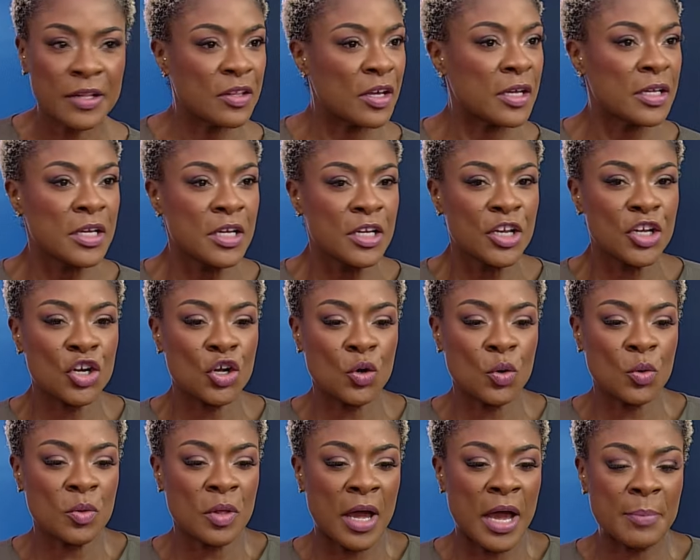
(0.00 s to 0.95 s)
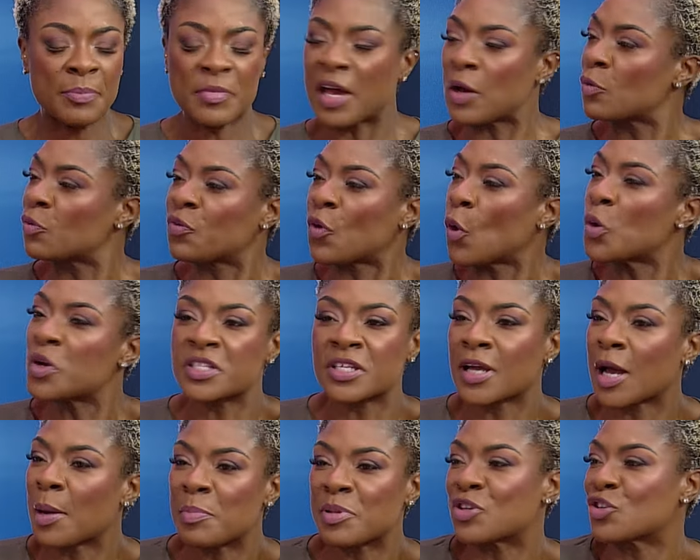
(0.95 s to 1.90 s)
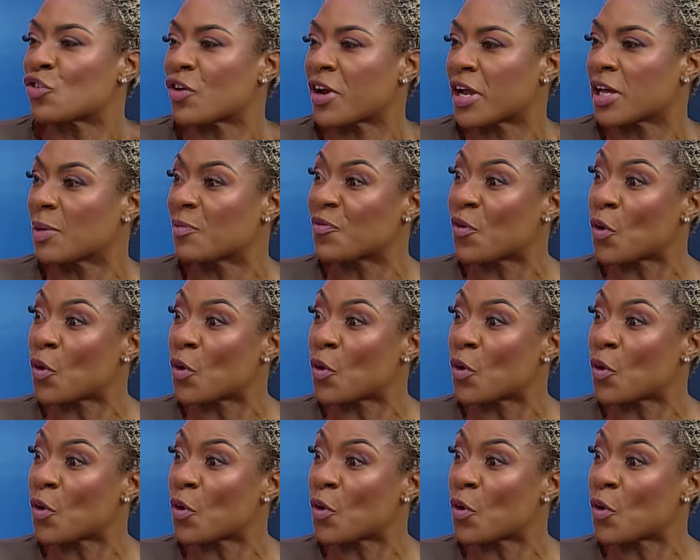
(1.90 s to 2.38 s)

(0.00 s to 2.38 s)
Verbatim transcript: I, the, you know, I'm not focusing on betrayal.